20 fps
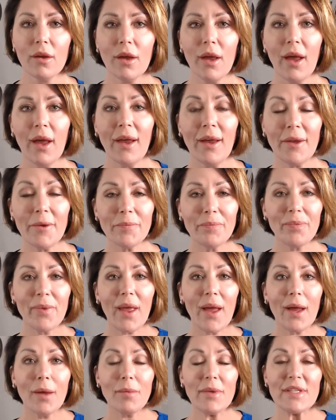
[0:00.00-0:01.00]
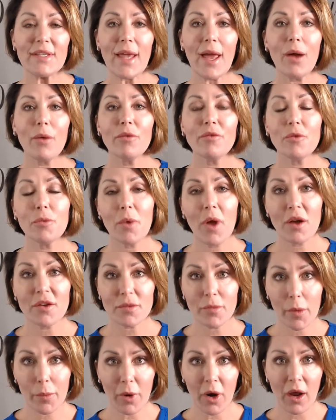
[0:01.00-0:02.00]
Hi, I'm Liz Cowan from
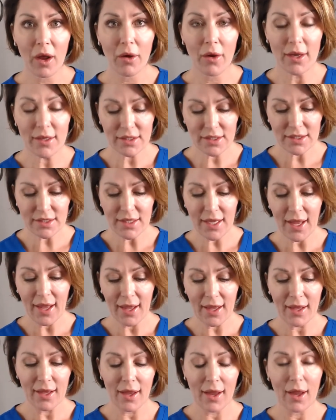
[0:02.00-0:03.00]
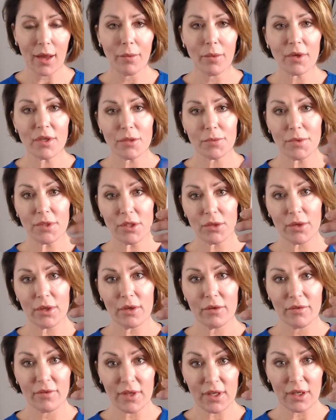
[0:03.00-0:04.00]
Cosmopro and today I'm going to be doing
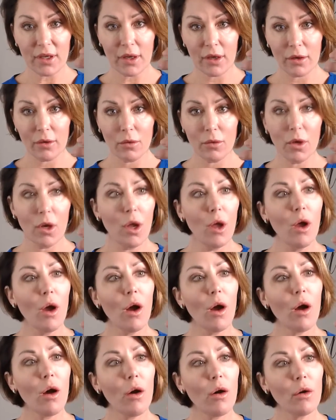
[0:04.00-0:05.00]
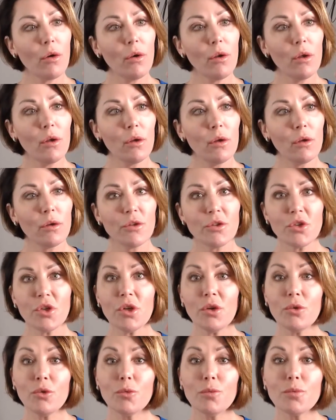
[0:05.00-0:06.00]
a video on
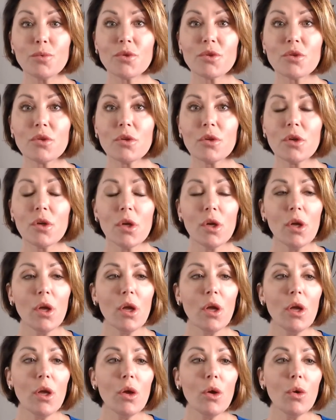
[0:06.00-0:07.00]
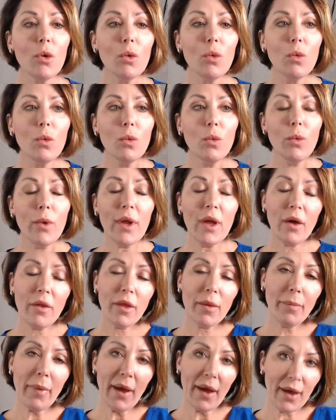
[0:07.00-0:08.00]
tubes. We are
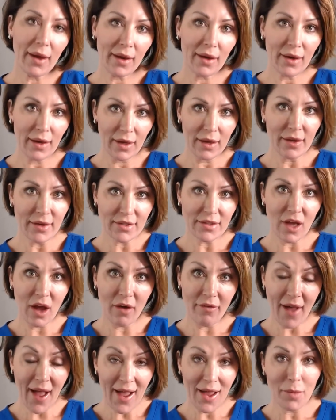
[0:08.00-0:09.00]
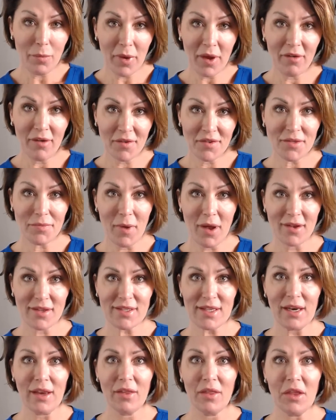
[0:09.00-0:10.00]
the pioneers of IPRF smart
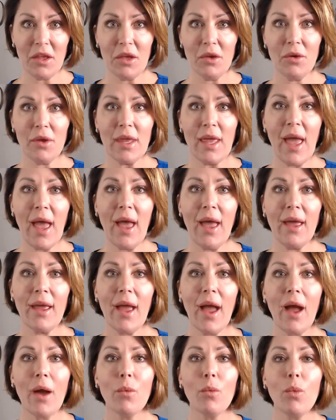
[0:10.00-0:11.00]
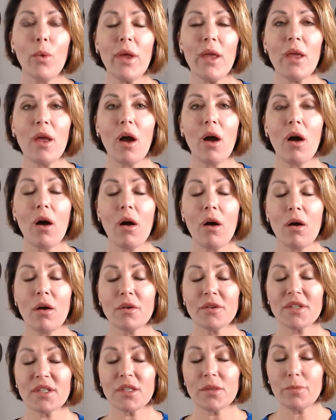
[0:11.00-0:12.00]
cell in the UK and we are
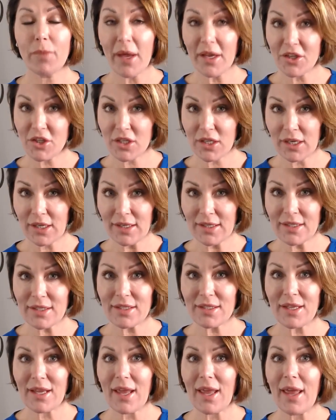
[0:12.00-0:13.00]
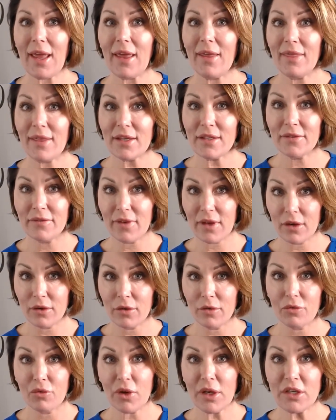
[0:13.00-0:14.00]
specialists in this field
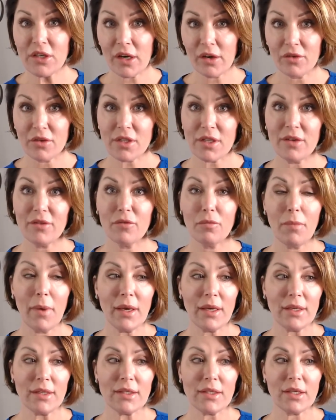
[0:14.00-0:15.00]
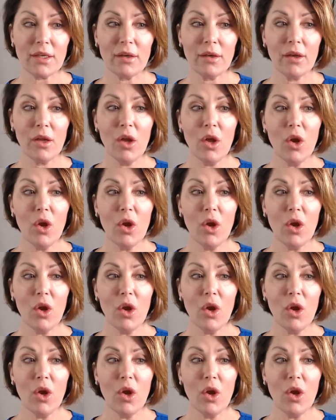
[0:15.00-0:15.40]
of regenerative medicine.